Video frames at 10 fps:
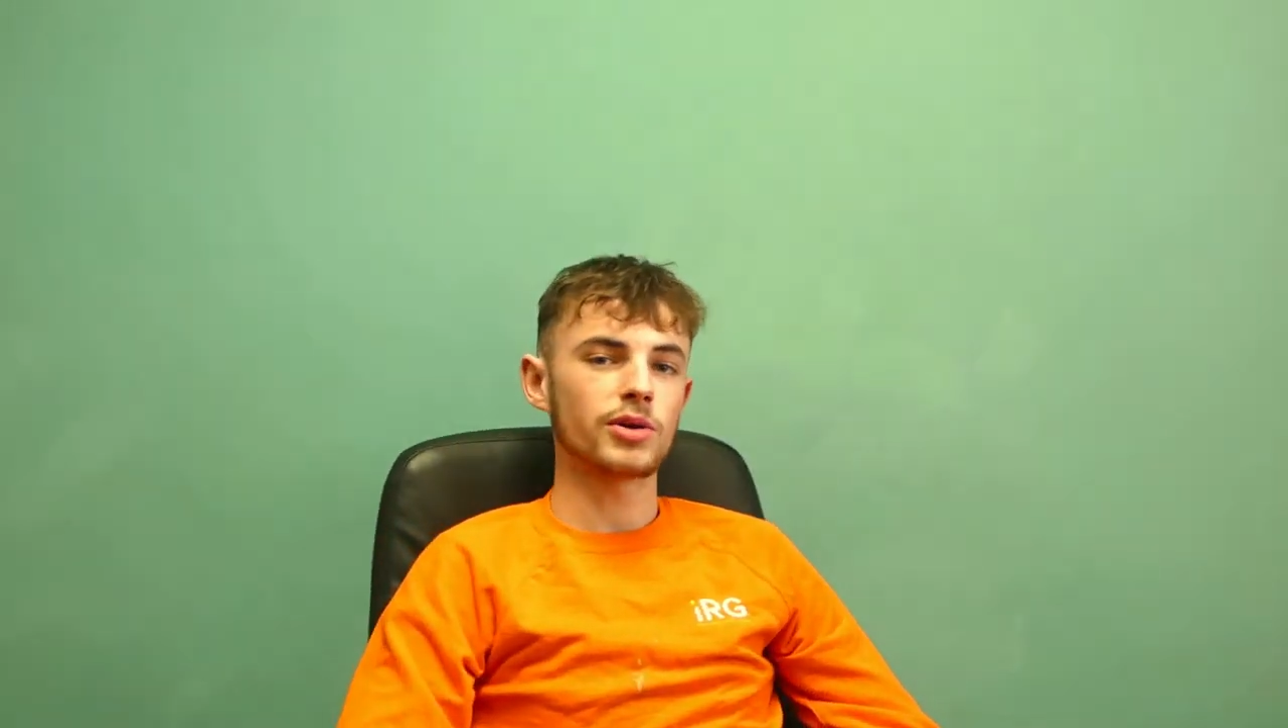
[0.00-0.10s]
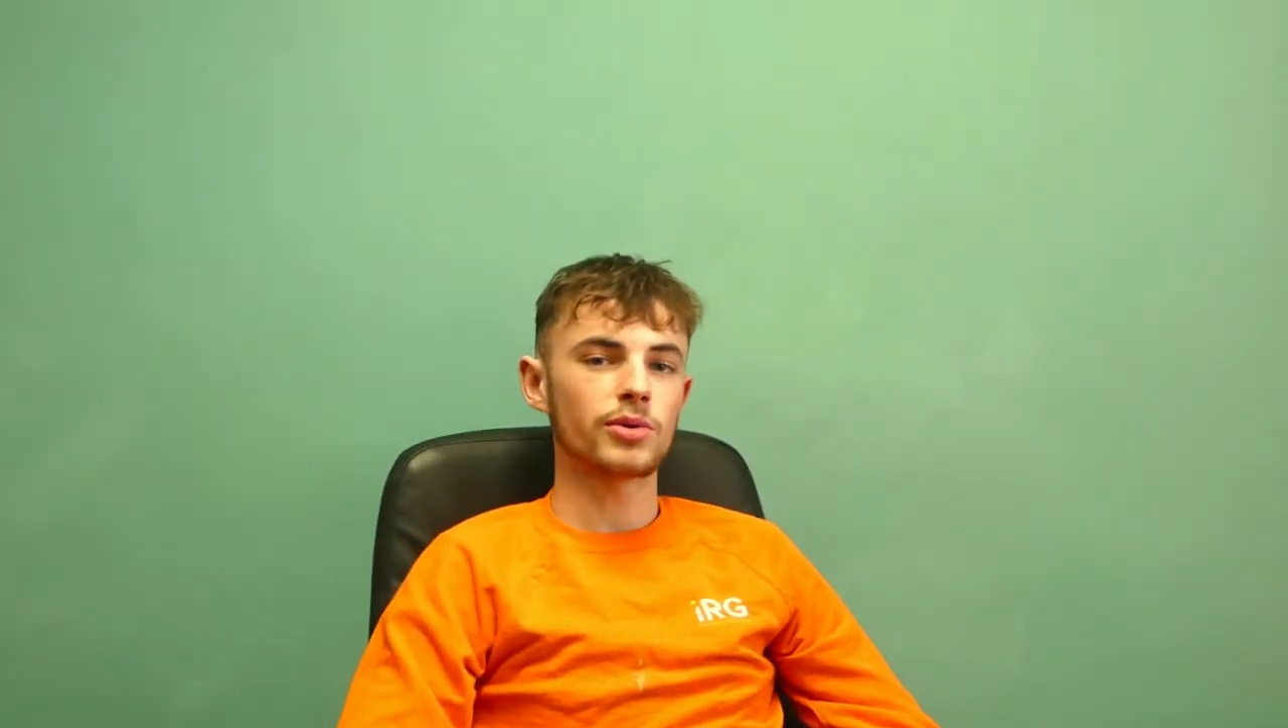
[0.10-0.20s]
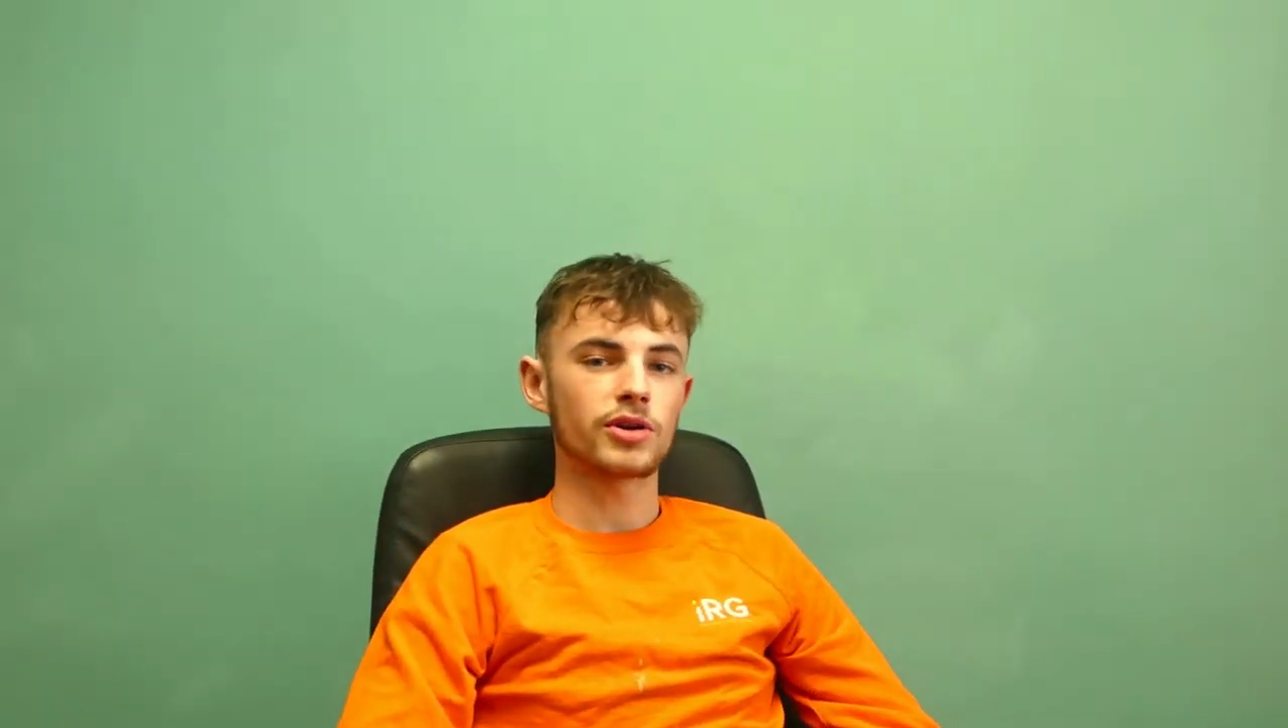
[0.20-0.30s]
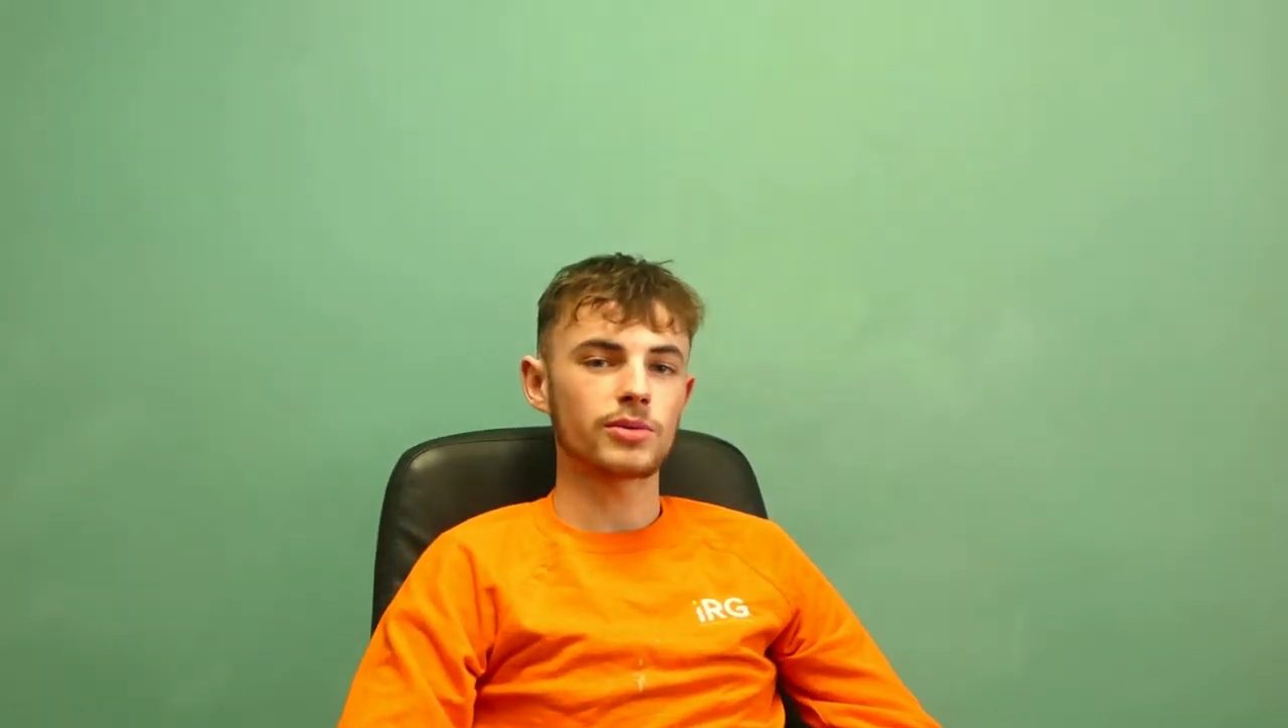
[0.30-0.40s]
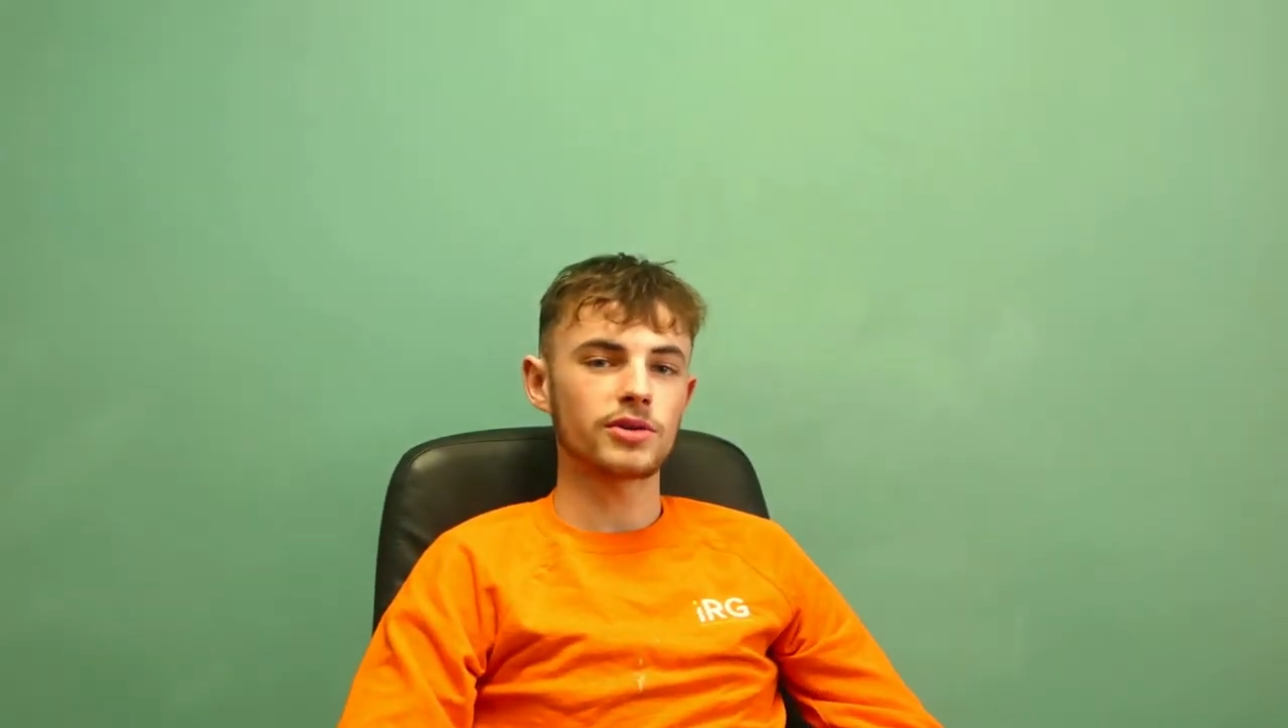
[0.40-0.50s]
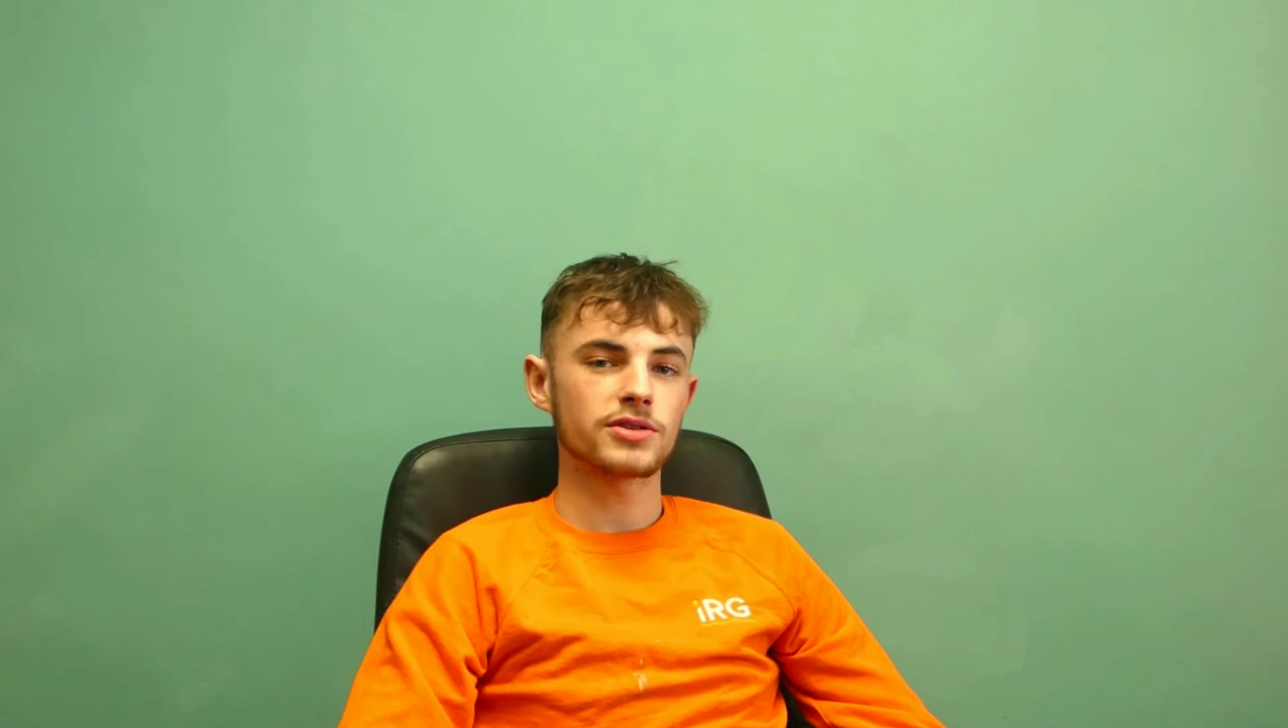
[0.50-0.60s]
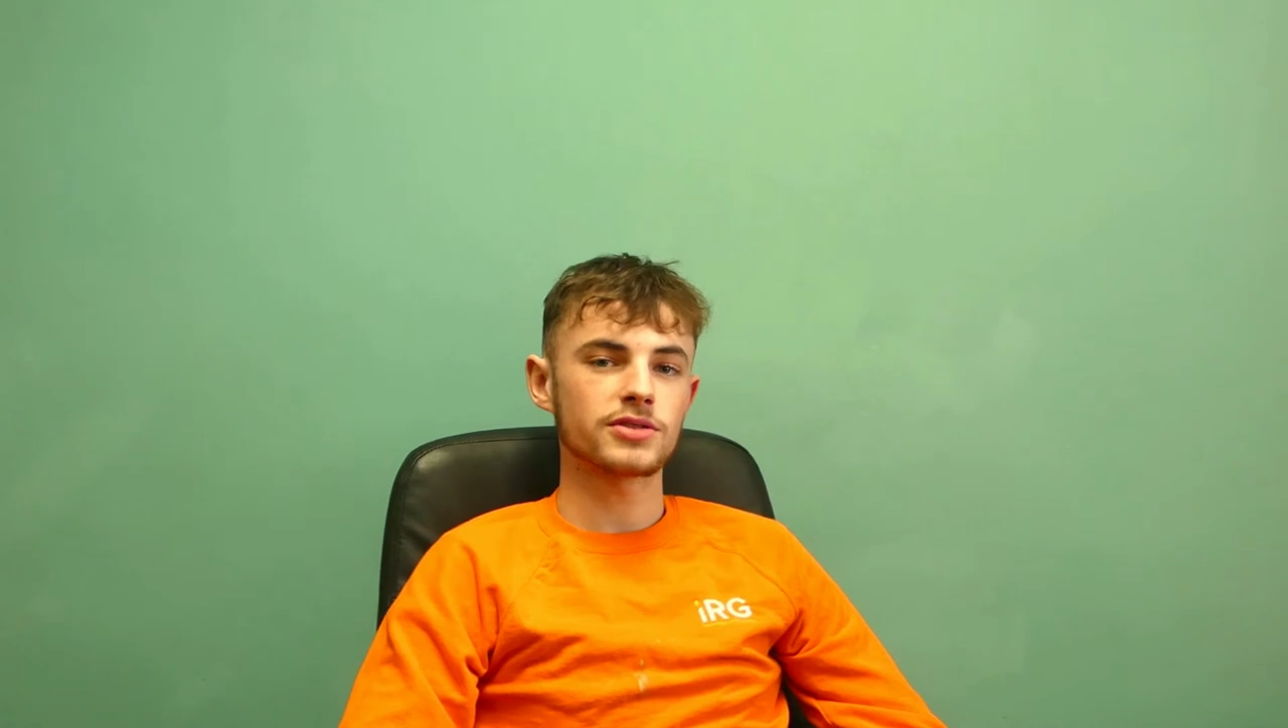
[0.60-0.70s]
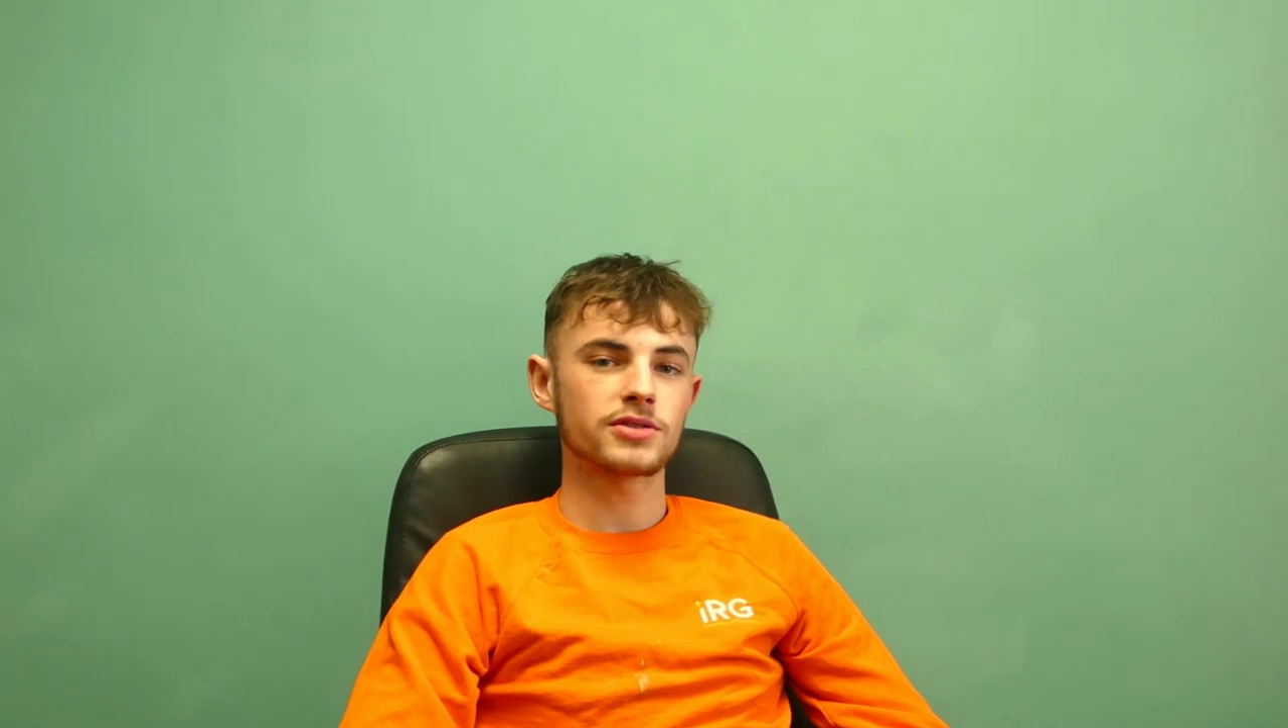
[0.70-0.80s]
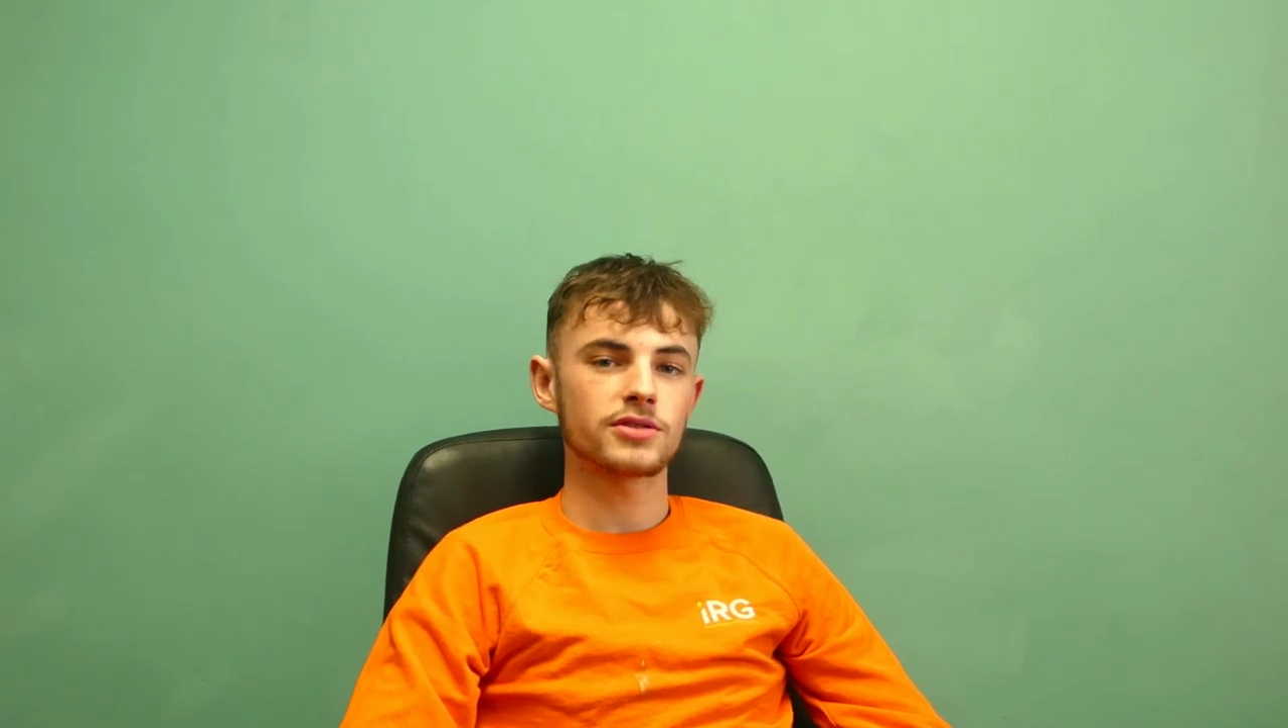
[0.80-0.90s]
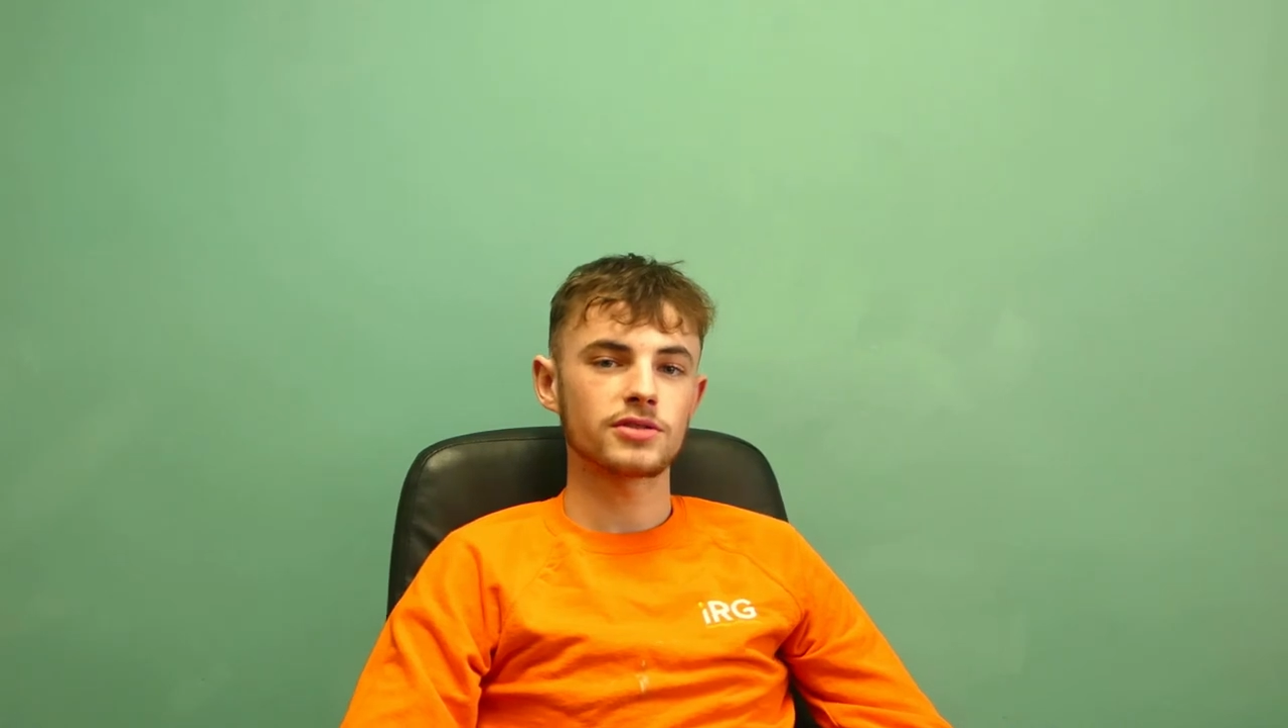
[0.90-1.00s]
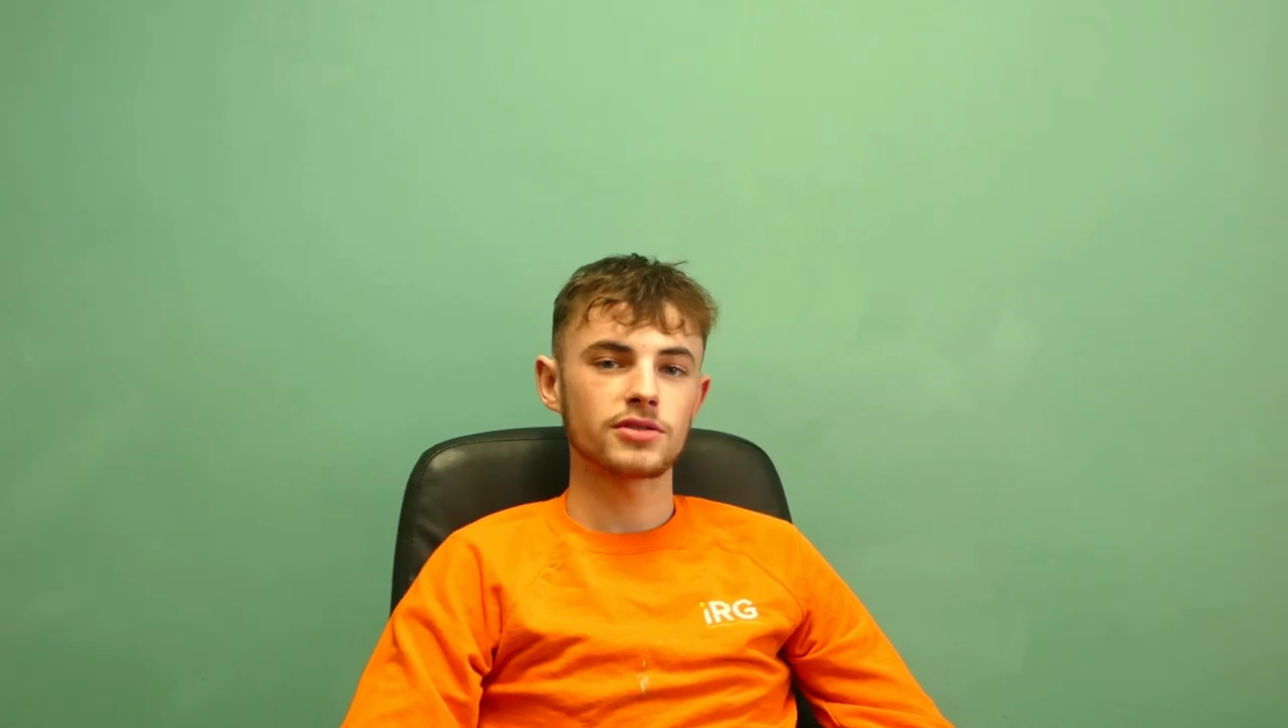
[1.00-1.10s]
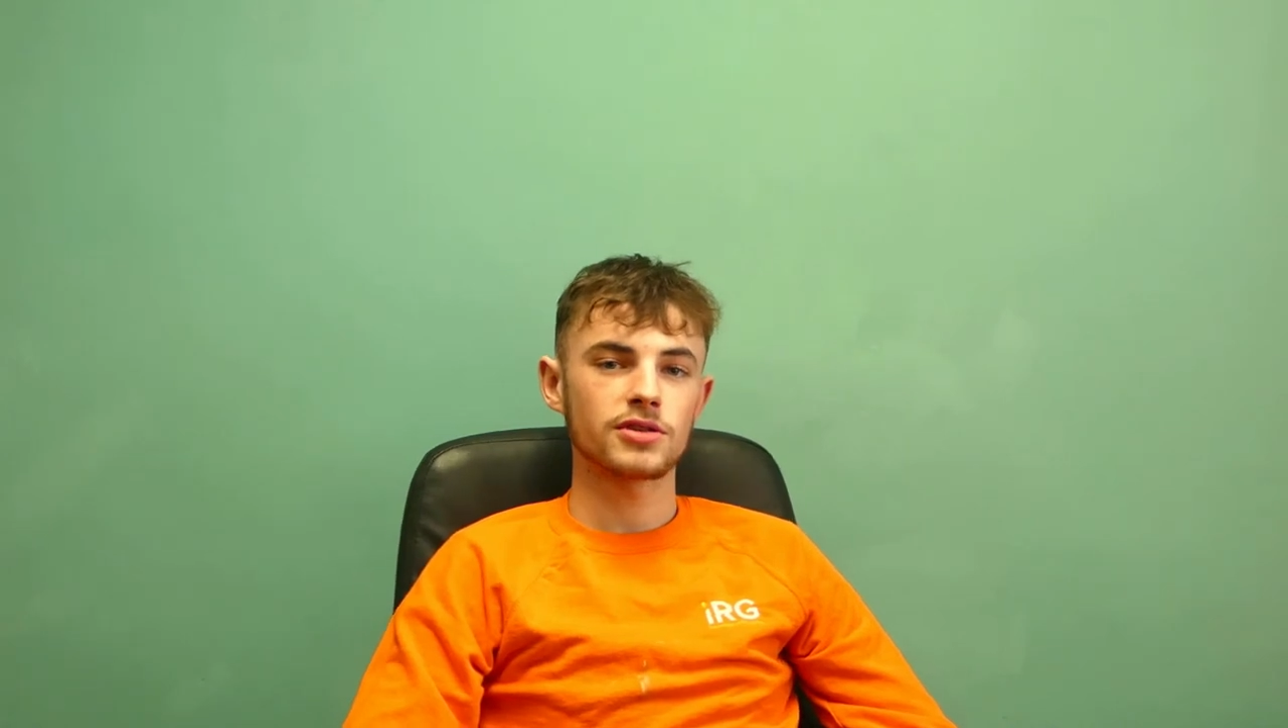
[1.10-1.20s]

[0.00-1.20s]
work was.